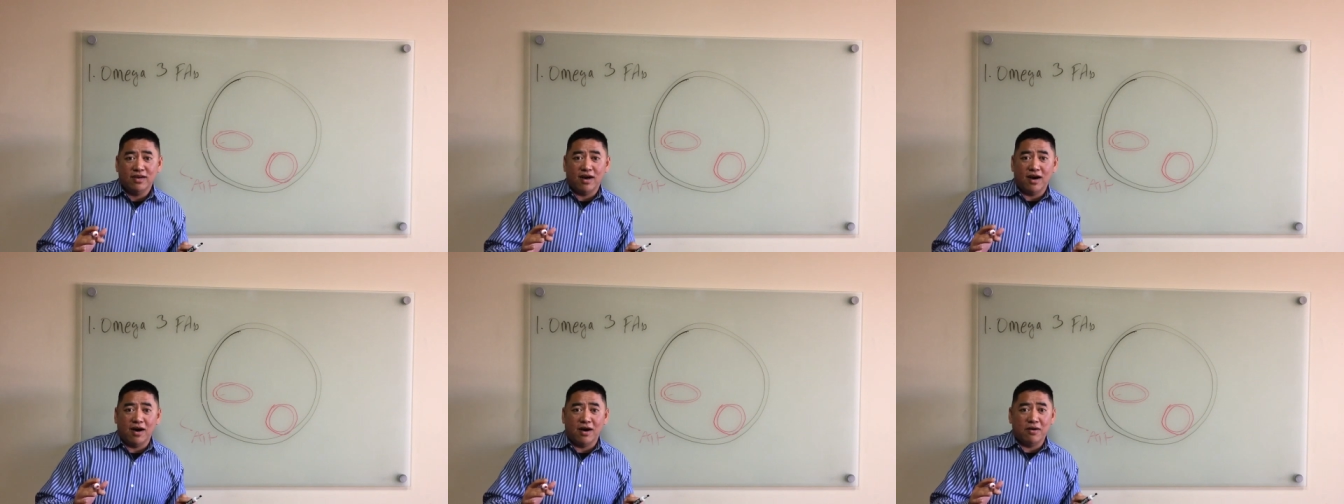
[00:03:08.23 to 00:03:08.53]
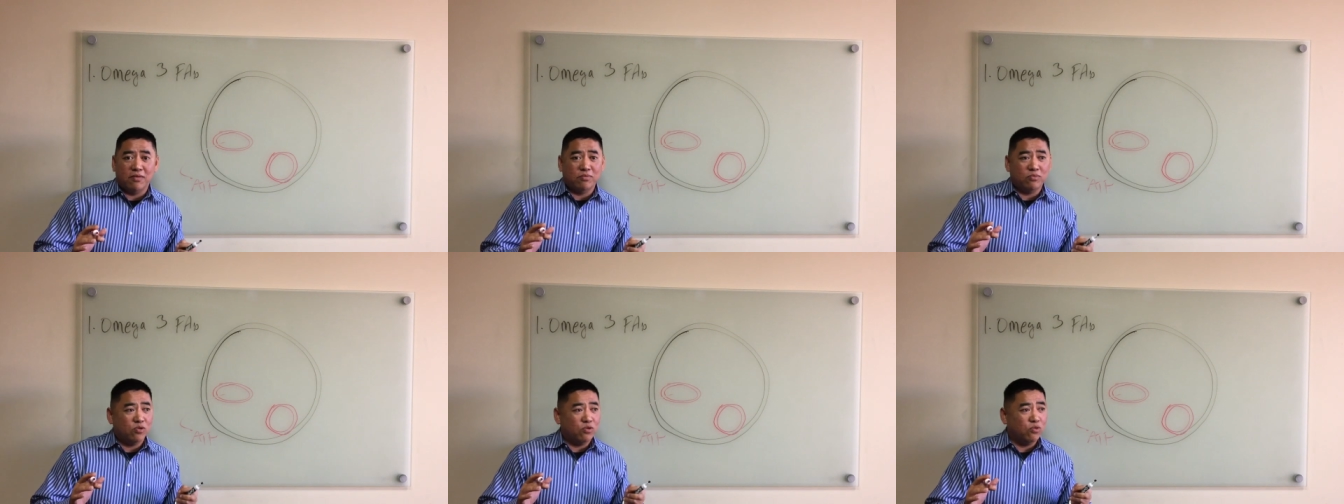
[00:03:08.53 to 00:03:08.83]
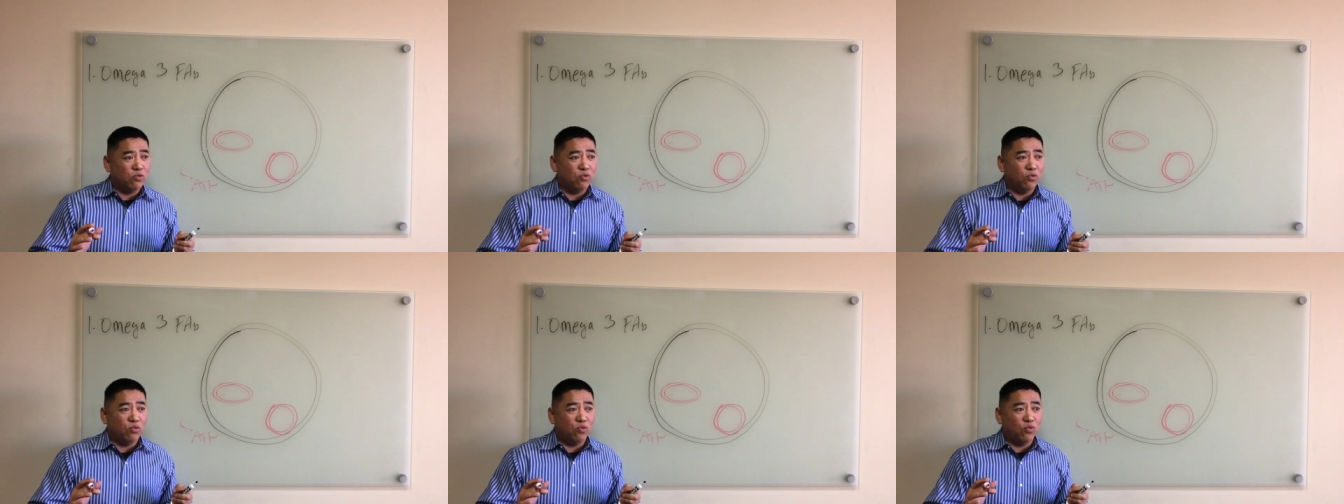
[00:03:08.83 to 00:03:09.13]

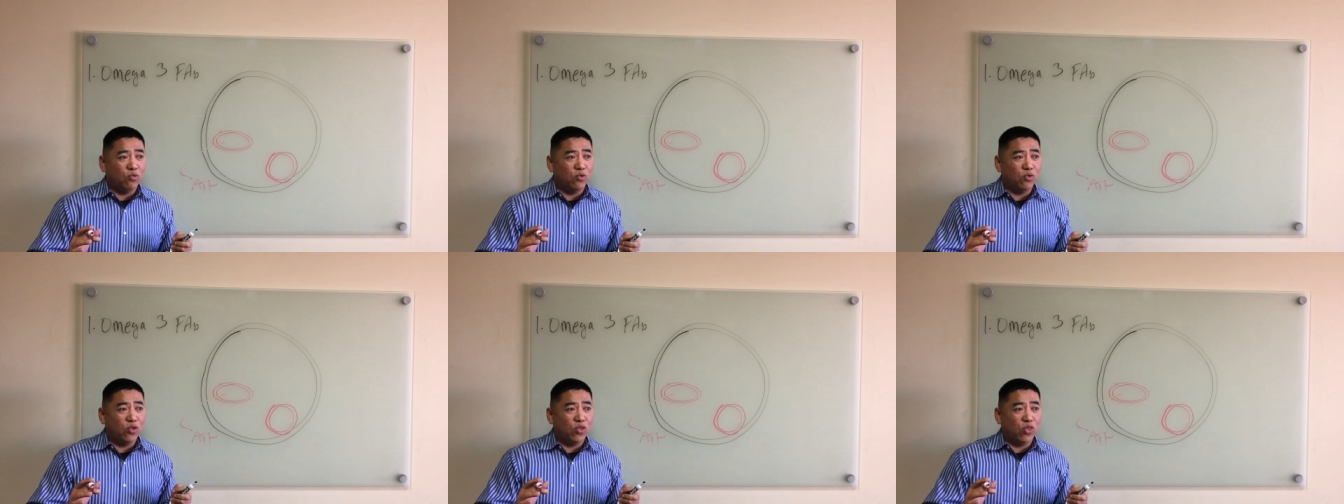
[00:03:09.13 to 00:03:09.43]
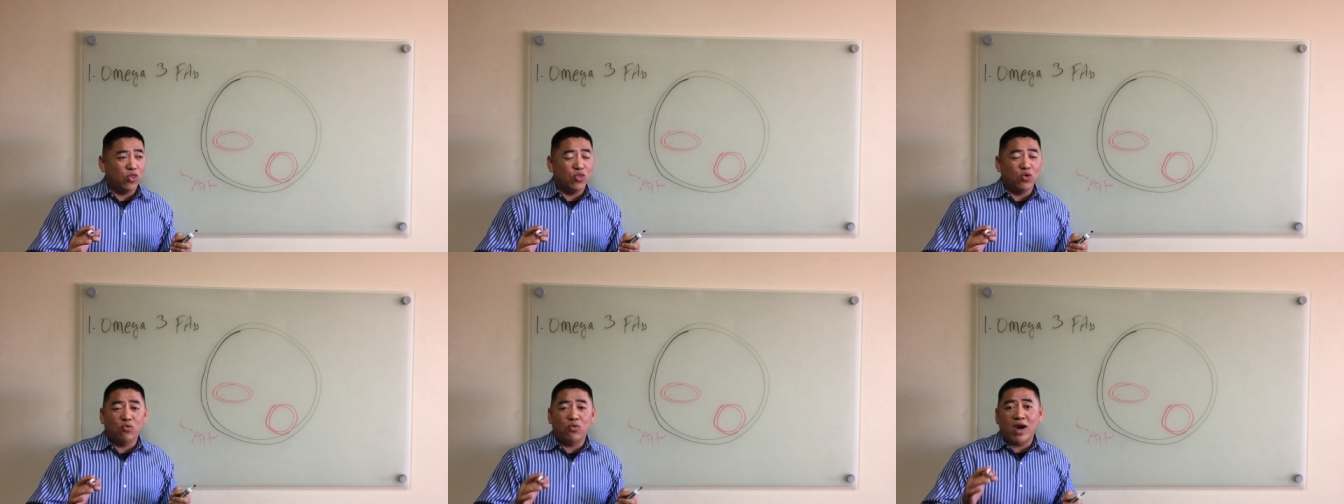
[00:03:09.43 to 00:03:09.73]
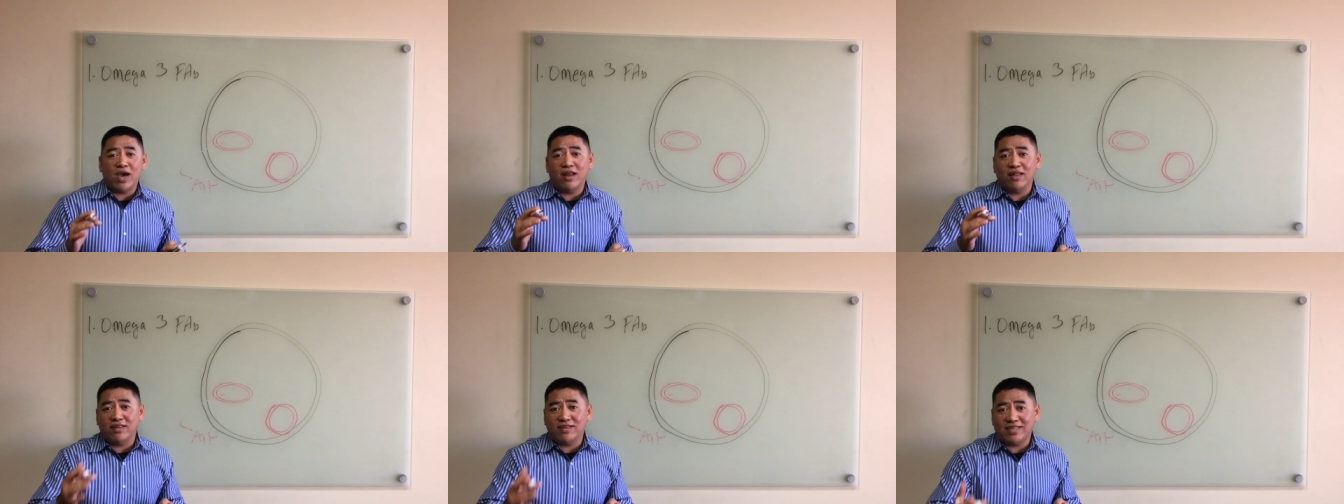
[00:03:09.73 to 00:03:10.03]
the
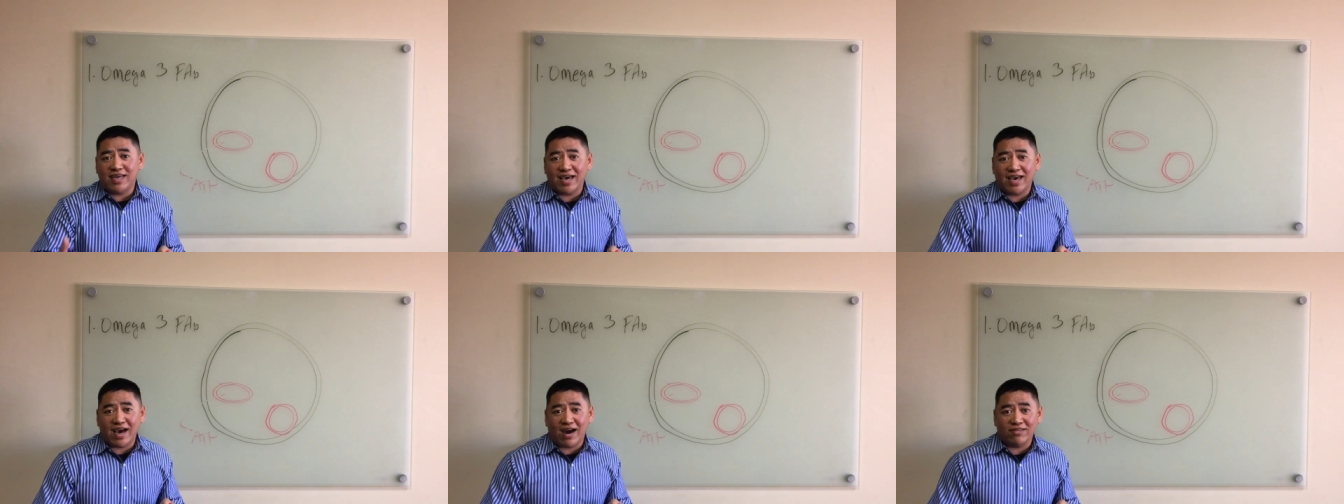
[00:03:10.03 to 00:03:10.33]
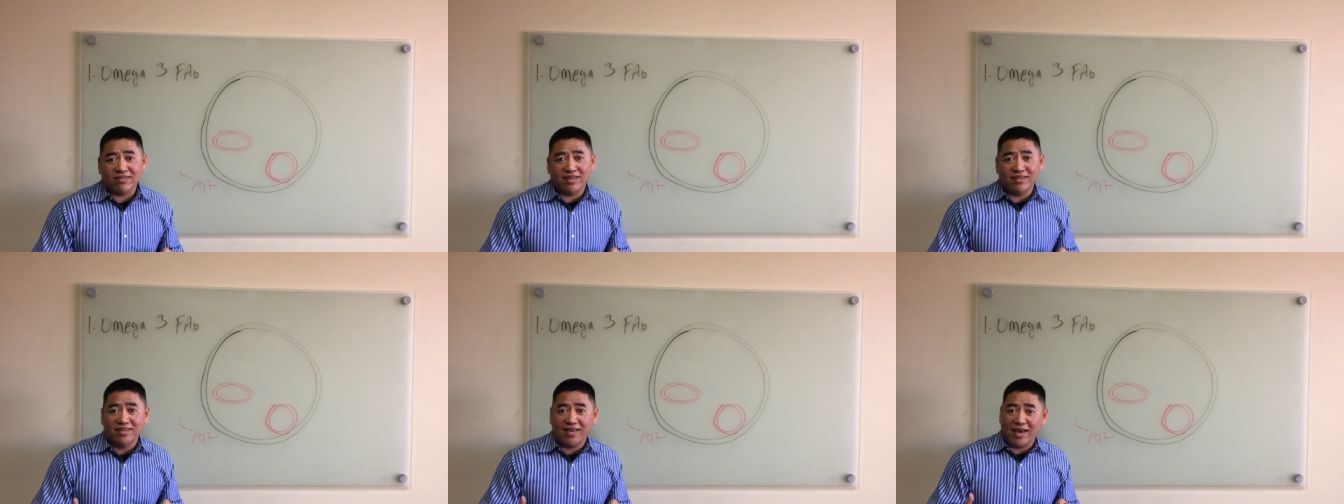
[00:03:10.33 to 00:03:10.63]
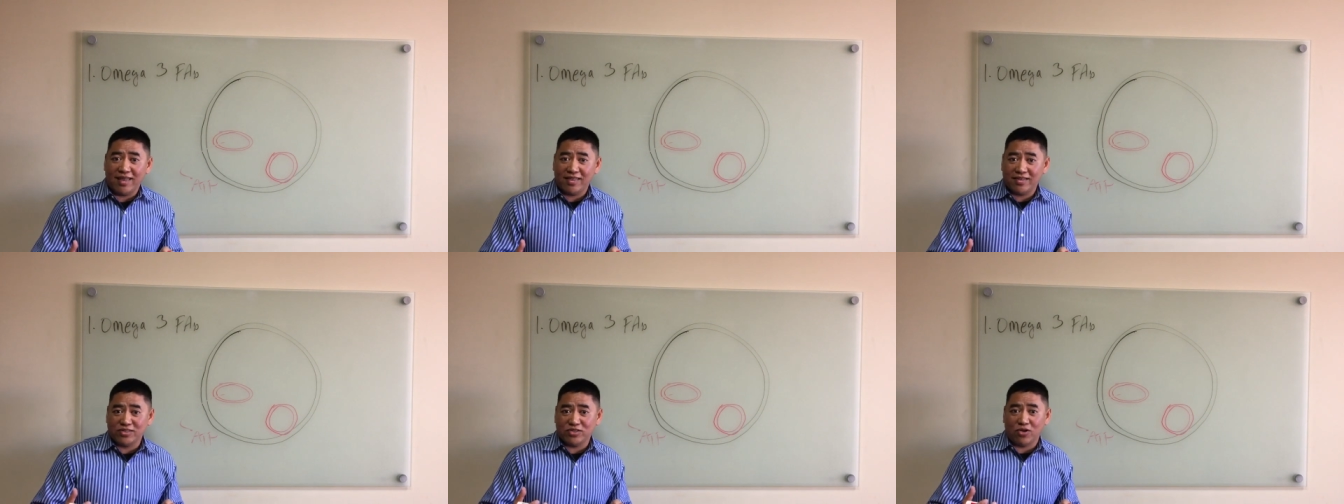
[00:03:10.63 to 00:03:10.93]
way to take out the
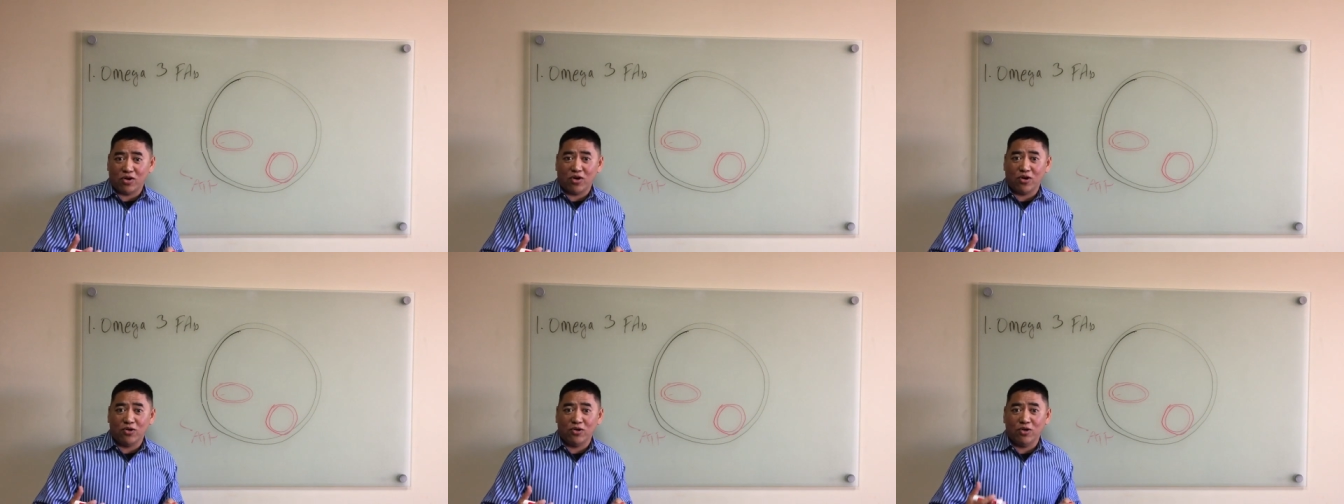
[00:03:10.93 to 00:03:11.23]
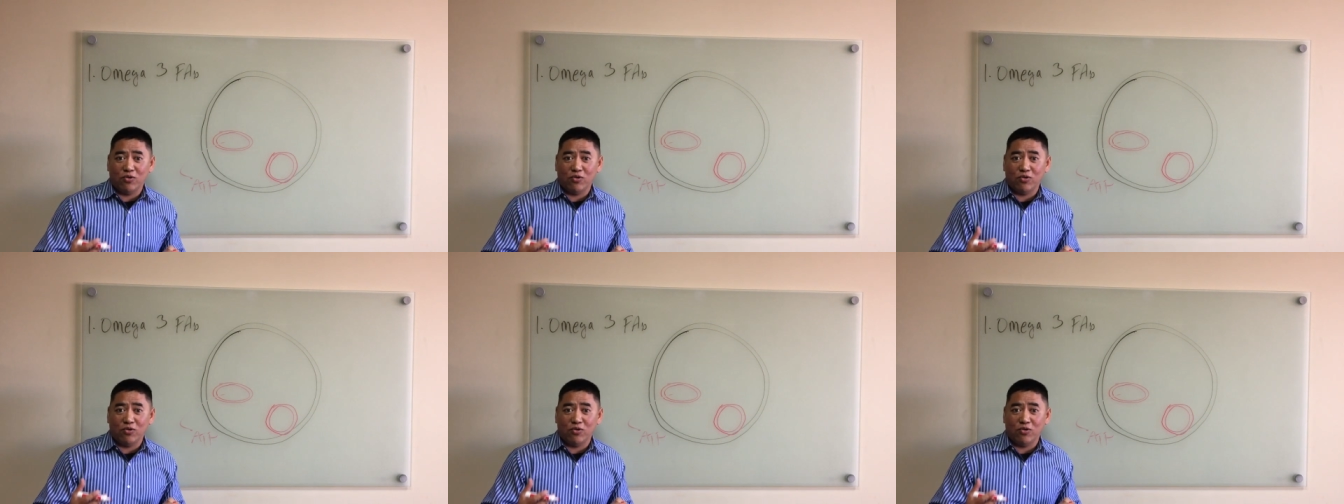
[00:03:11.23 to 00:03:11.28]
Death Star,